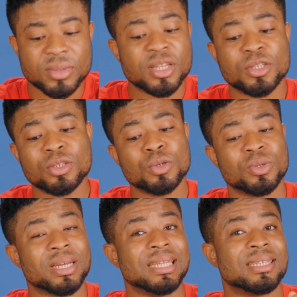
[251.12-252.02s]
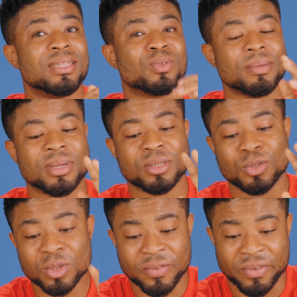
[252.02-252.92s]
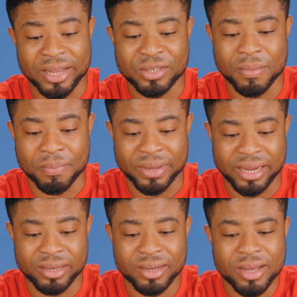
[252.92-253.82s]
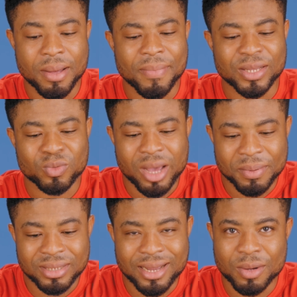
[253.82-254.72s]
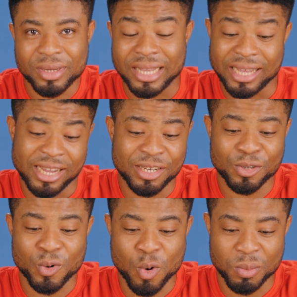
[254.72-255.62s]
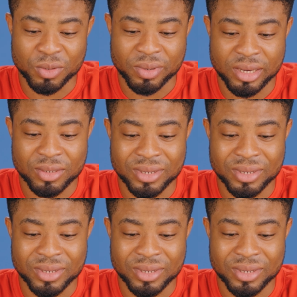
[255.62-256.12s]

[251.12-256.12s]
Did you know you can easily swipe down the notification pane by swiping down in your home screen